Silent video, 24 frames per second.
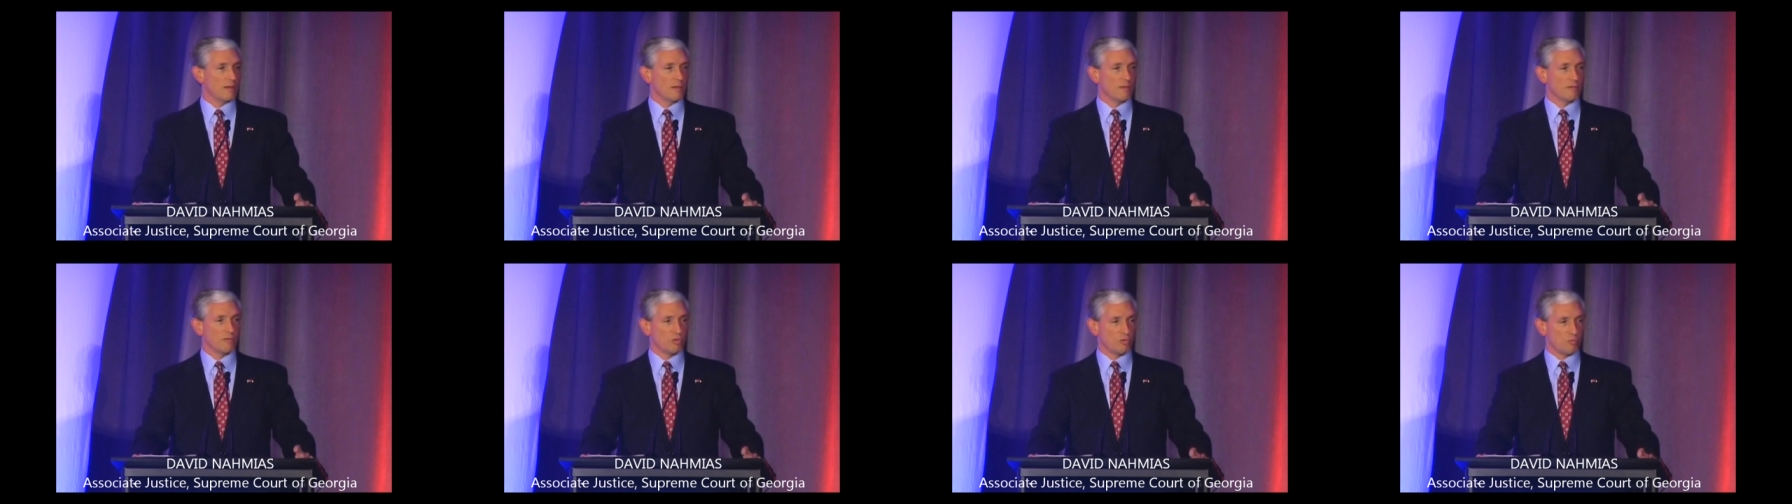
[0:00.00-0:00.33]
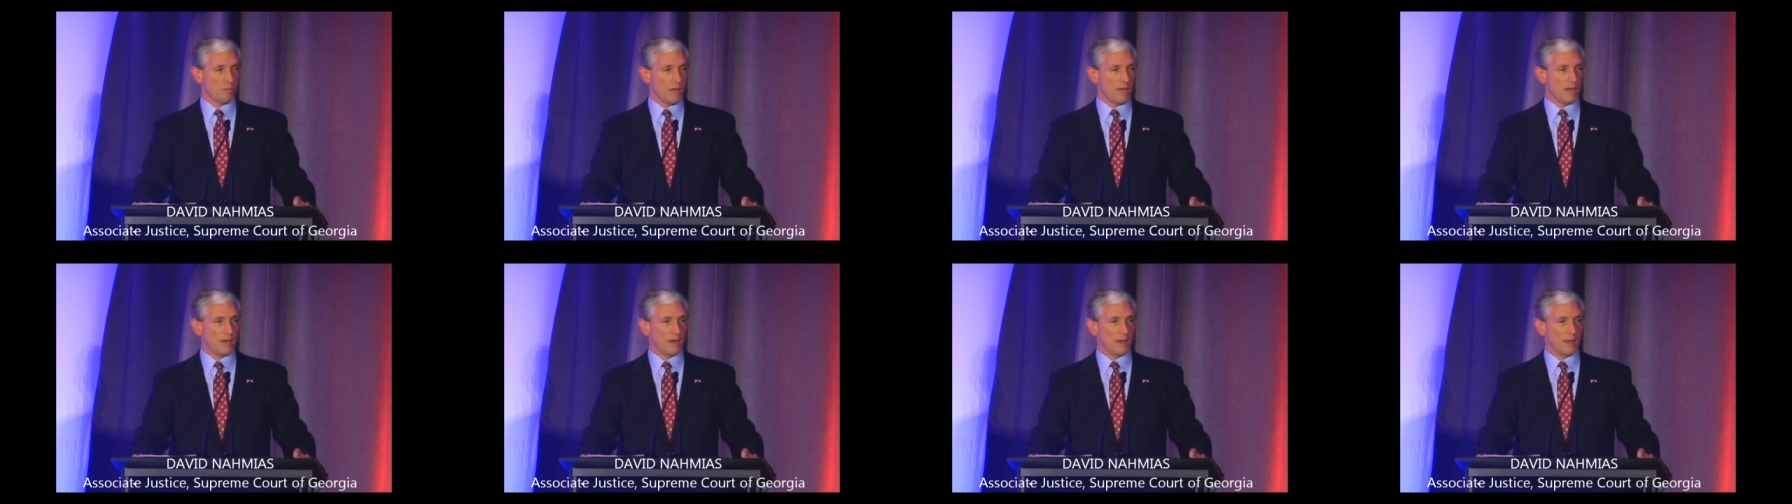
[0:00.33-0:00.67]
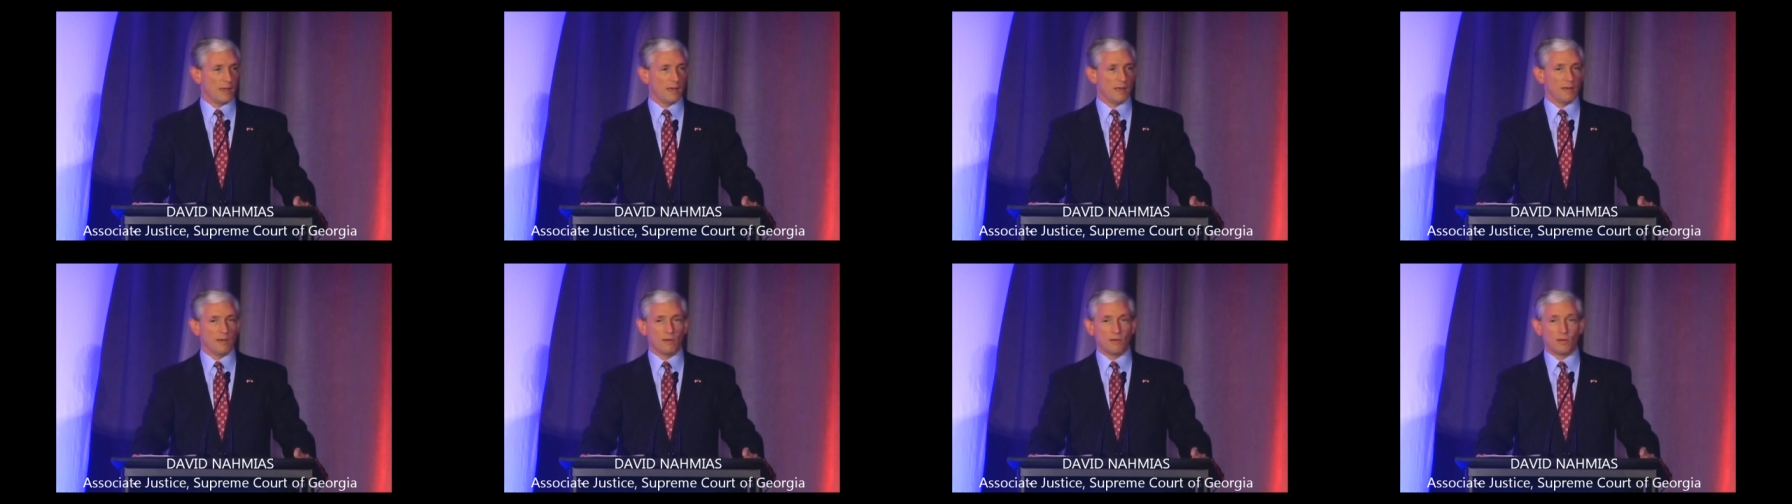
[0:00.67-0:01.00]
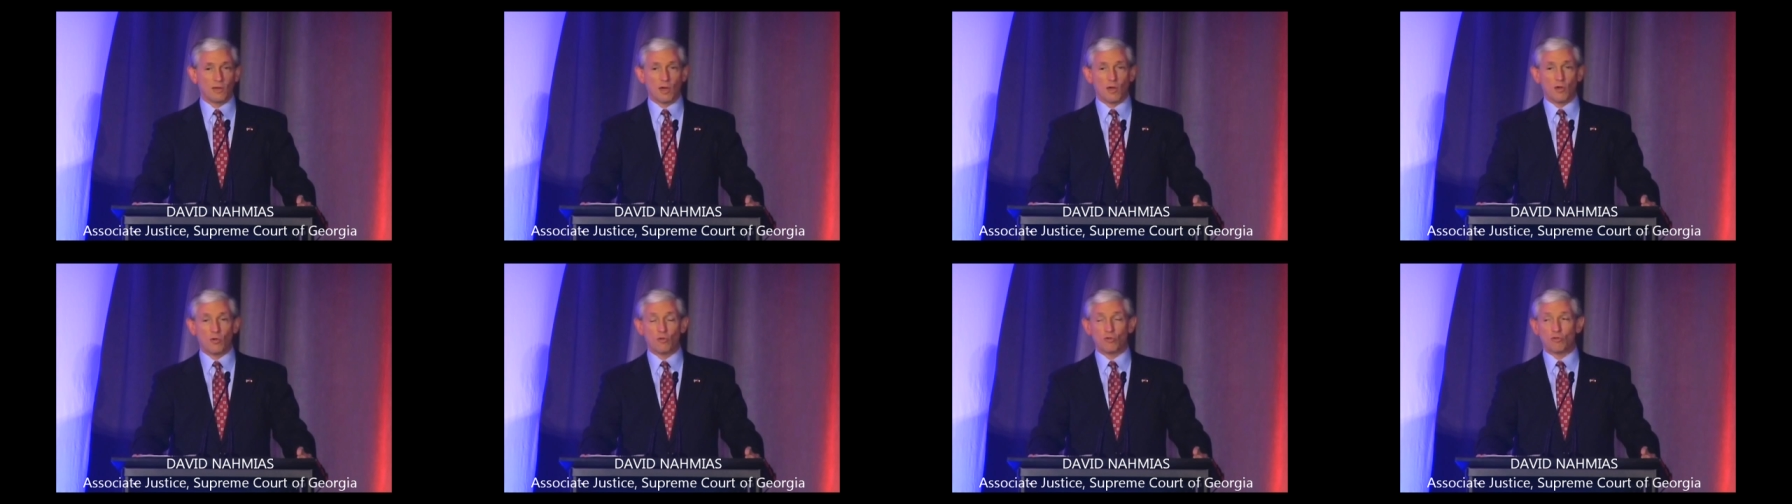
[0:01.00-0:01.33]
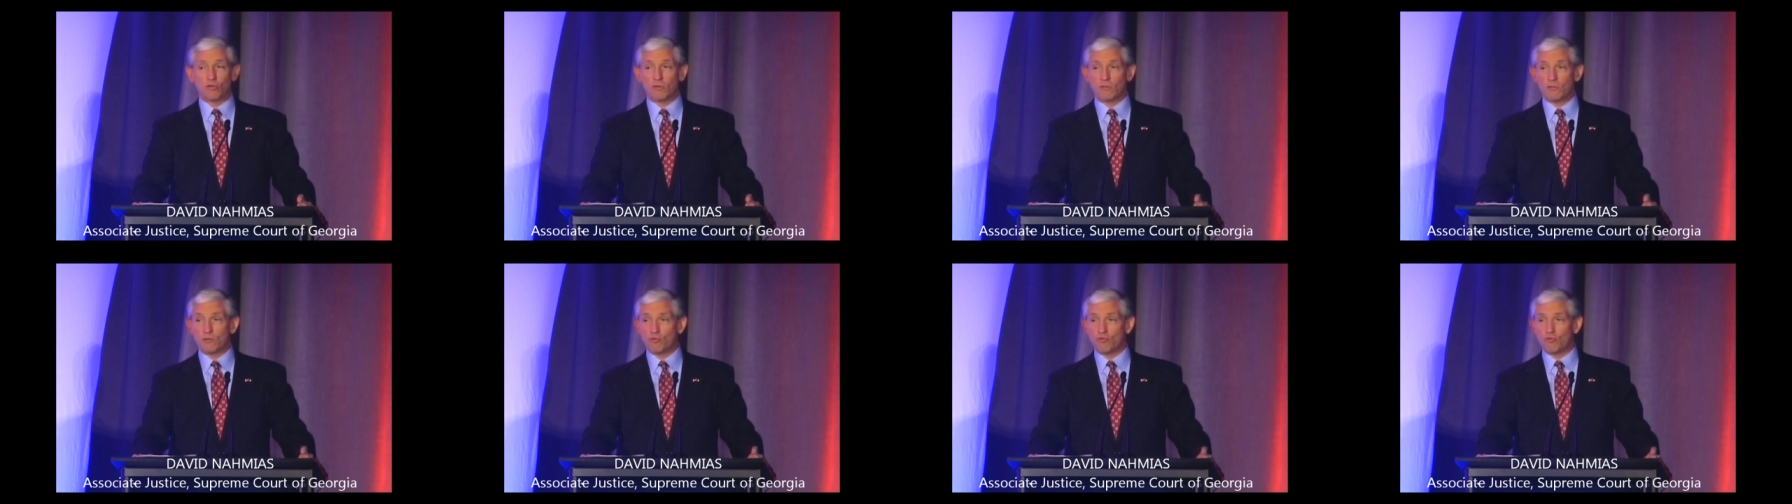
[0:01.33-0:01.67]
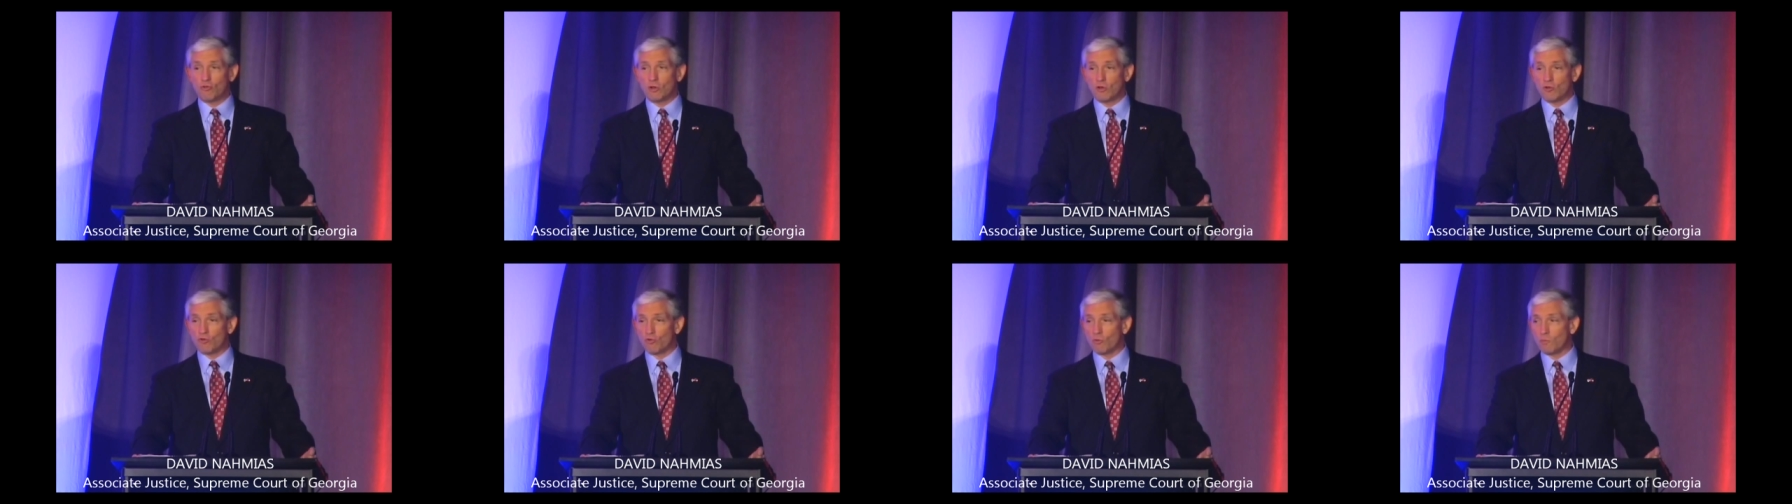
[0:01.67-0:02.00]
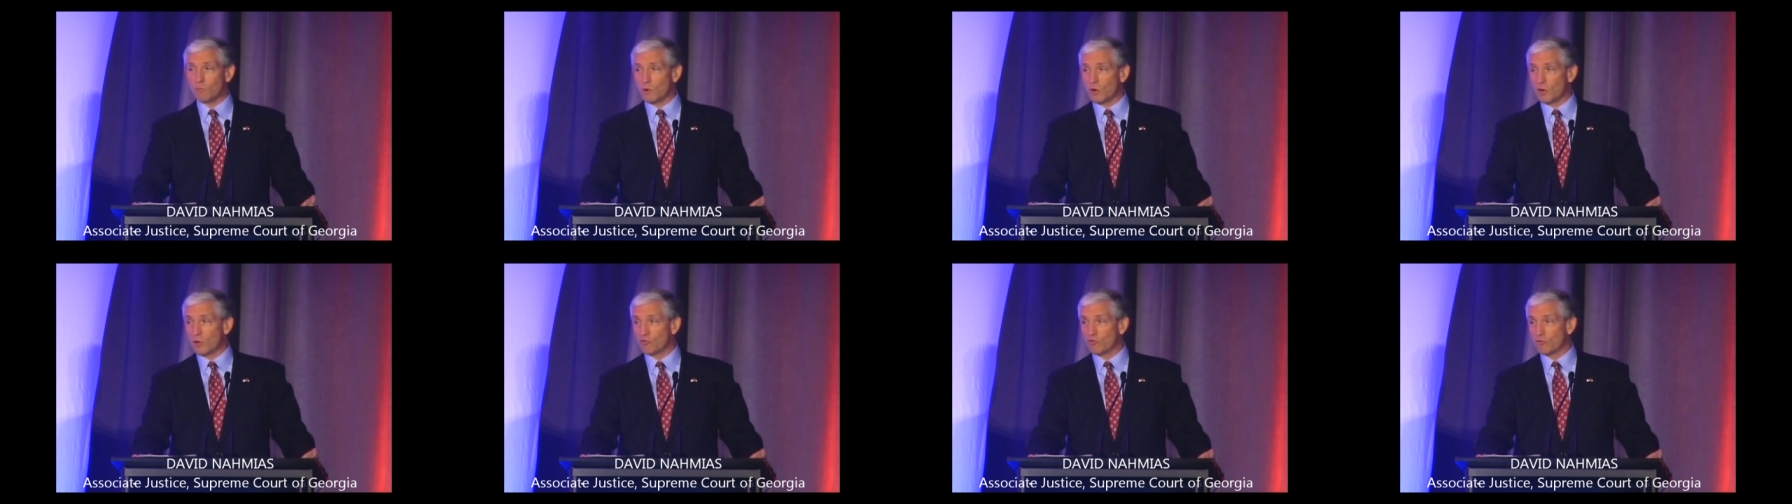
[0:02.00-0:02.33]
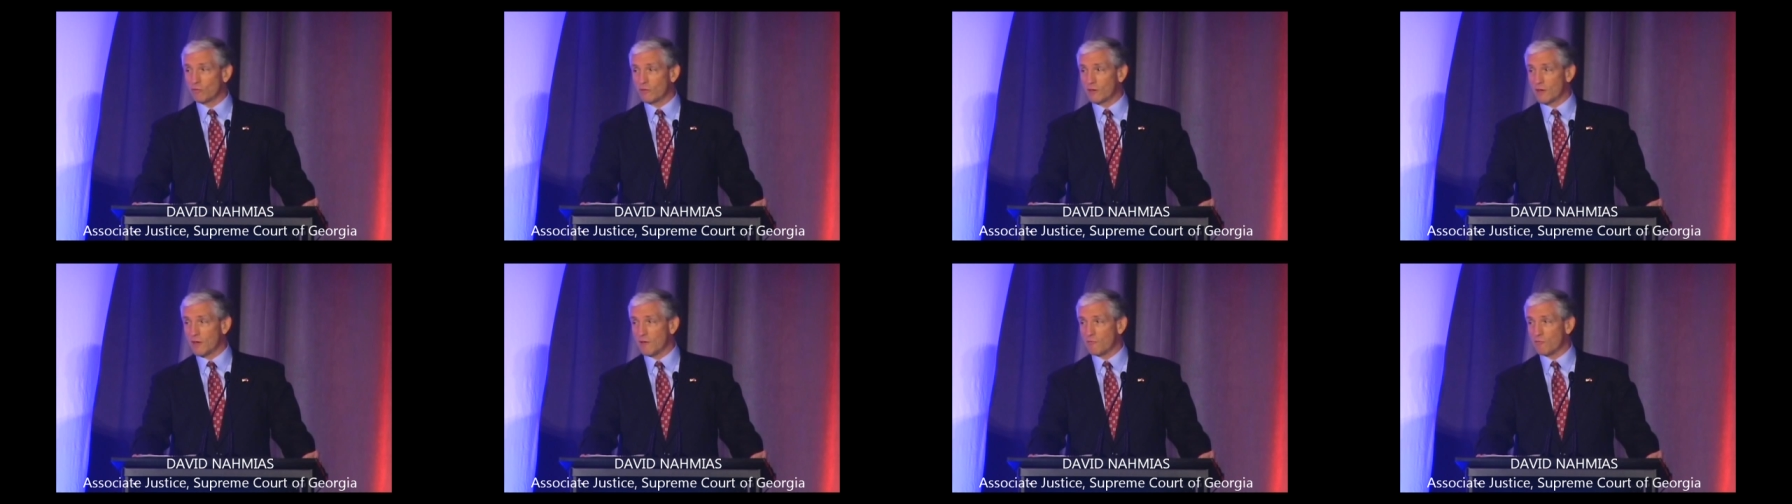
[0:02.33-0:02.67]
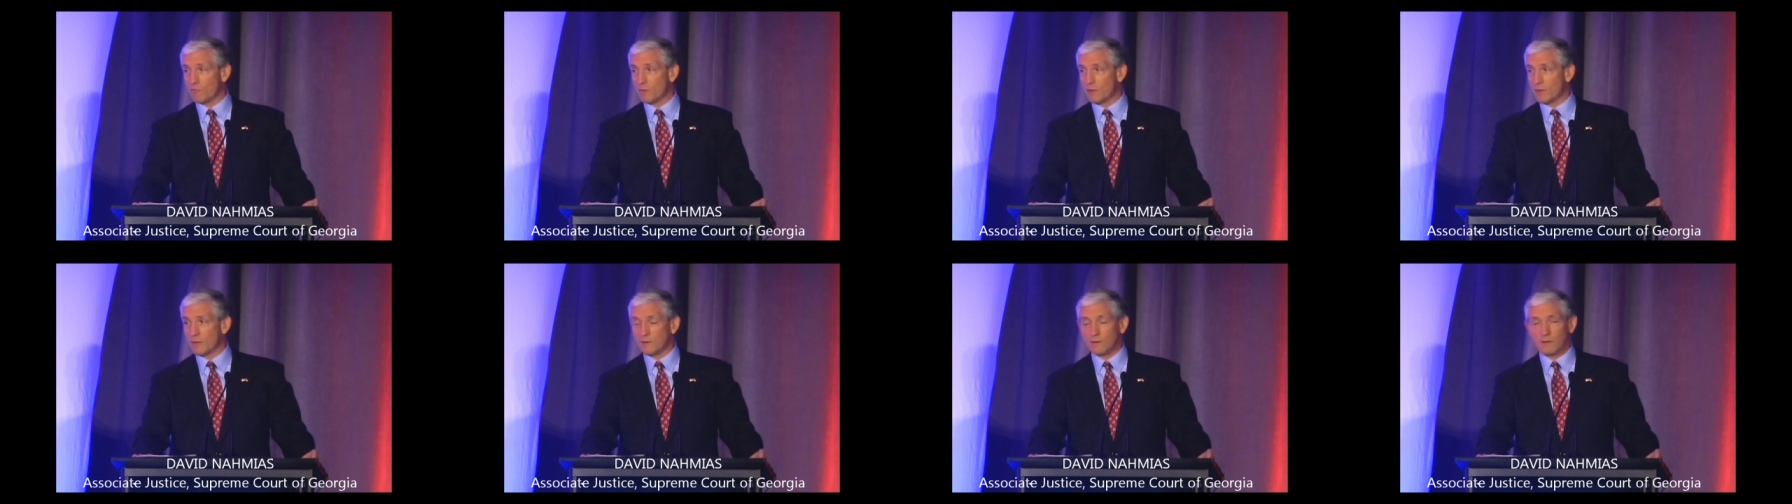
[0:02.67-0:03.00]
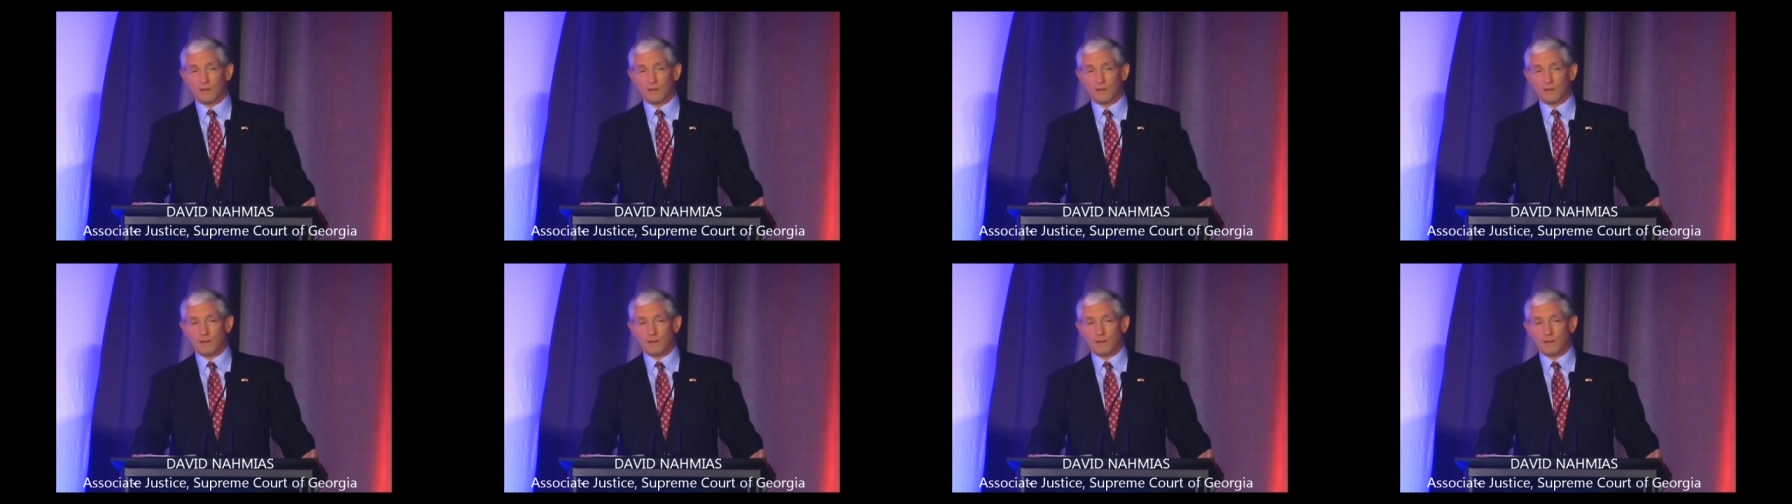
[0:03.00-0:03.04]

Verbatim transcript: spending goes to the judicial branch of the government.